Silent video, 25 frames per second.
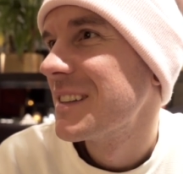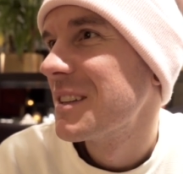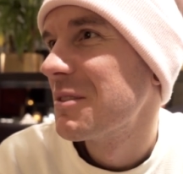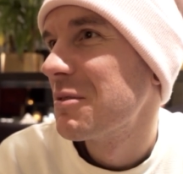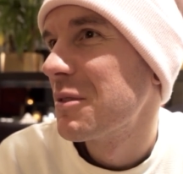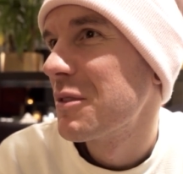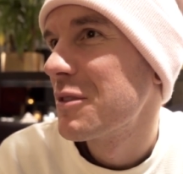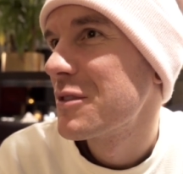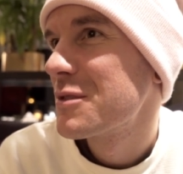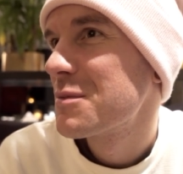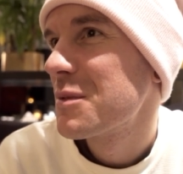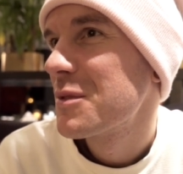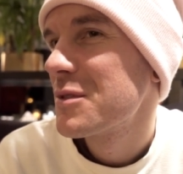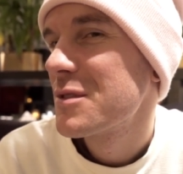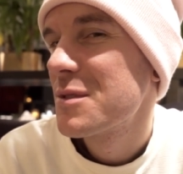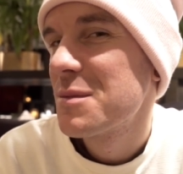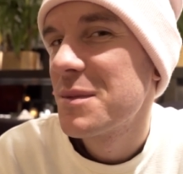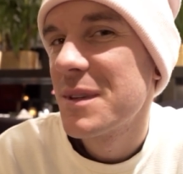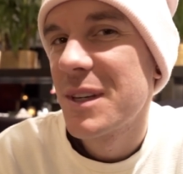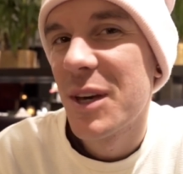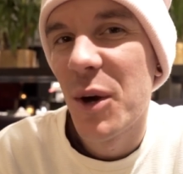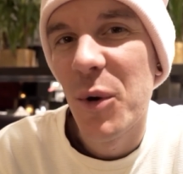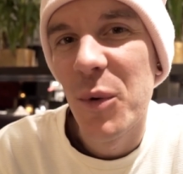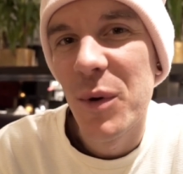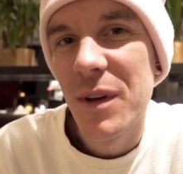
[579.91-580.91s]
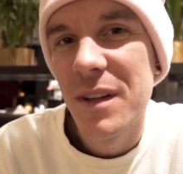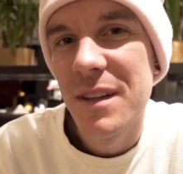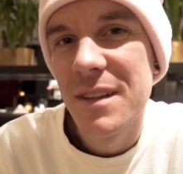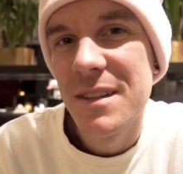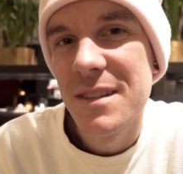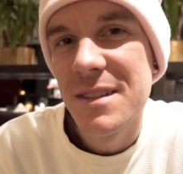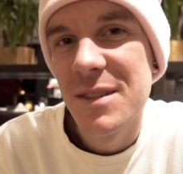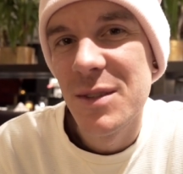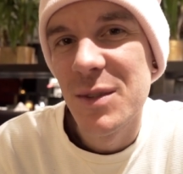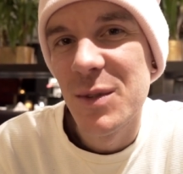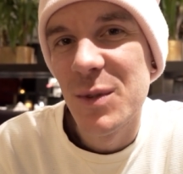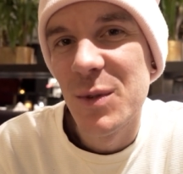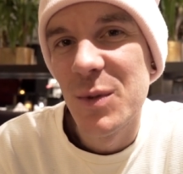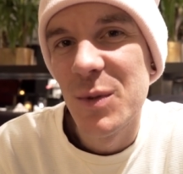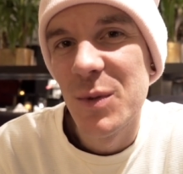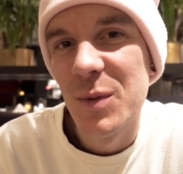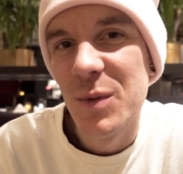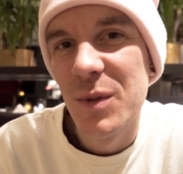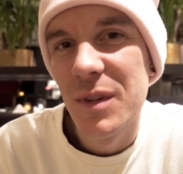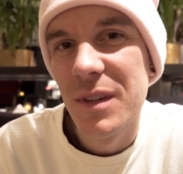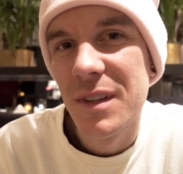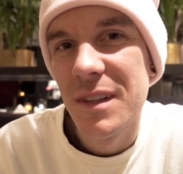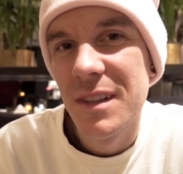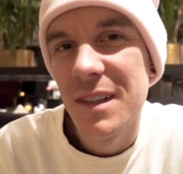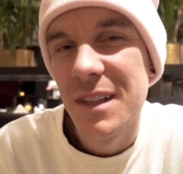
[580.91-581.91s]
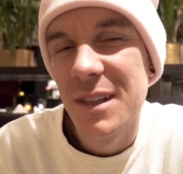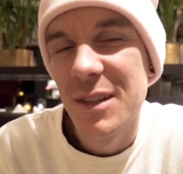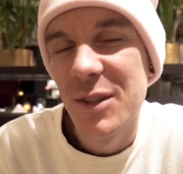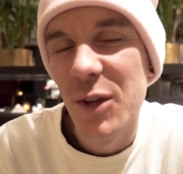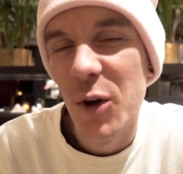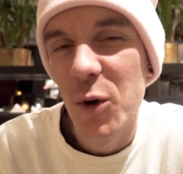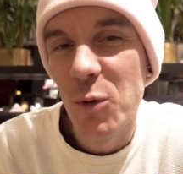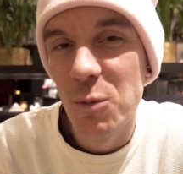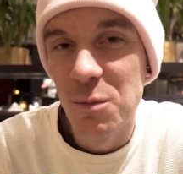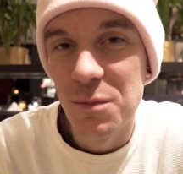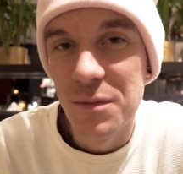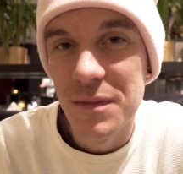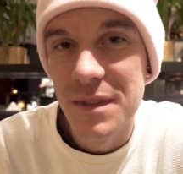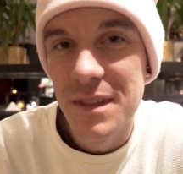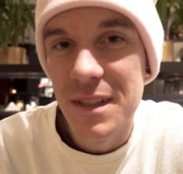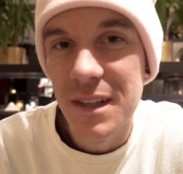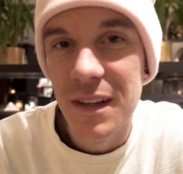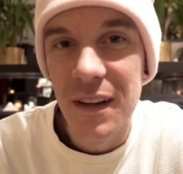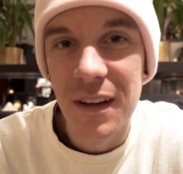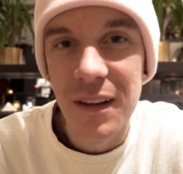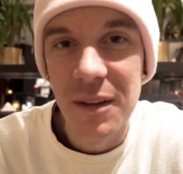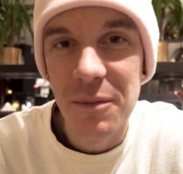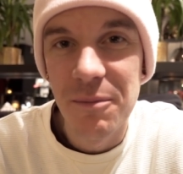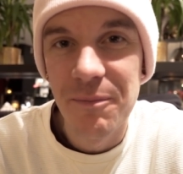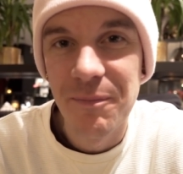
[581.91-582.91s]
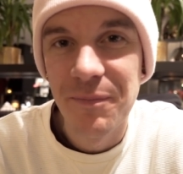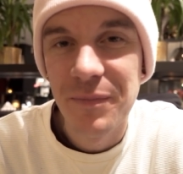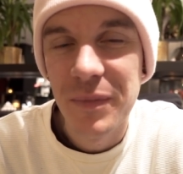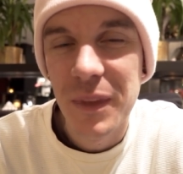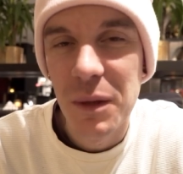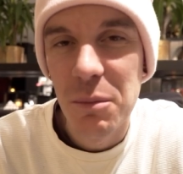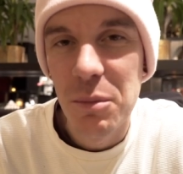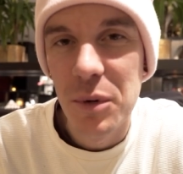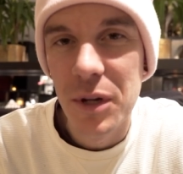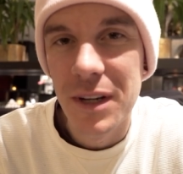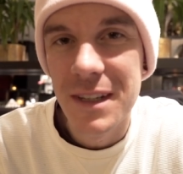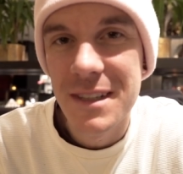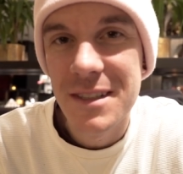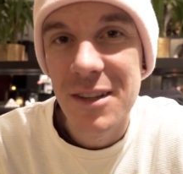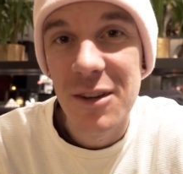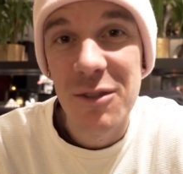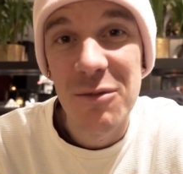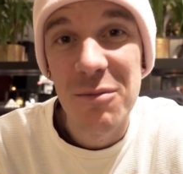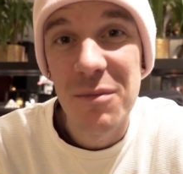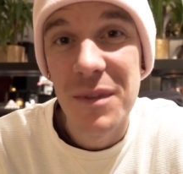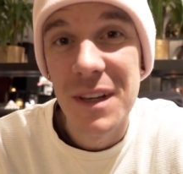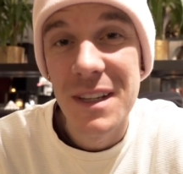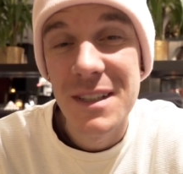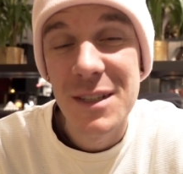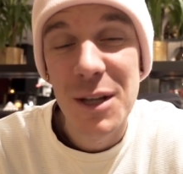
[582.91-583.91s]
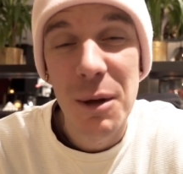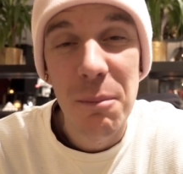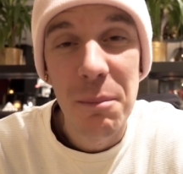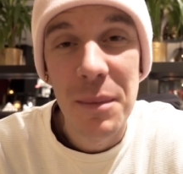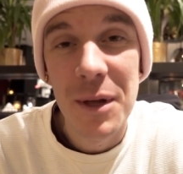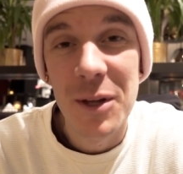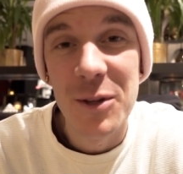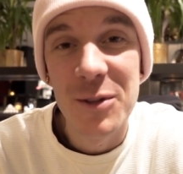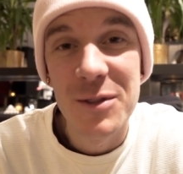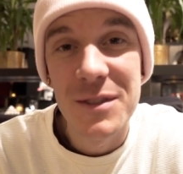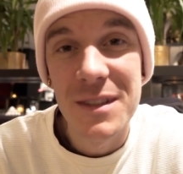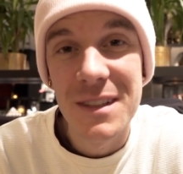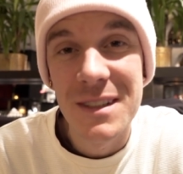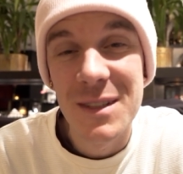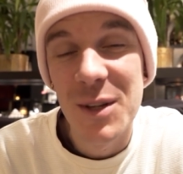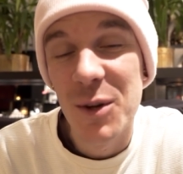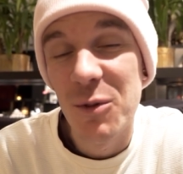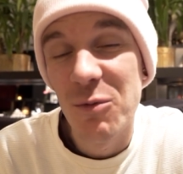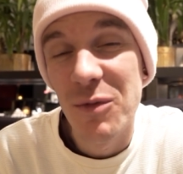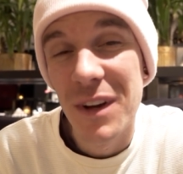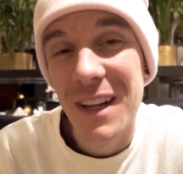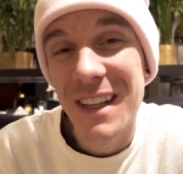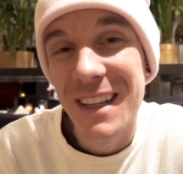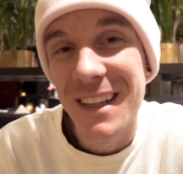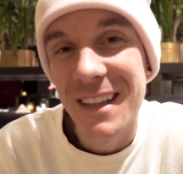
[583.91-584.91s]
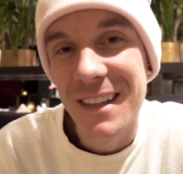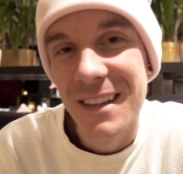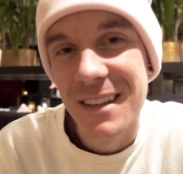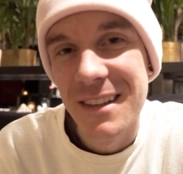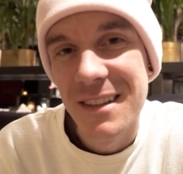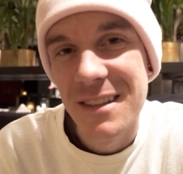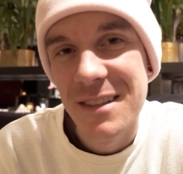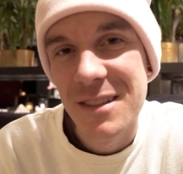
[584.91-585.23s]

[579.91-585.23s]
We were supposed to be going to the dome tonight, but it's not built, it's not ready.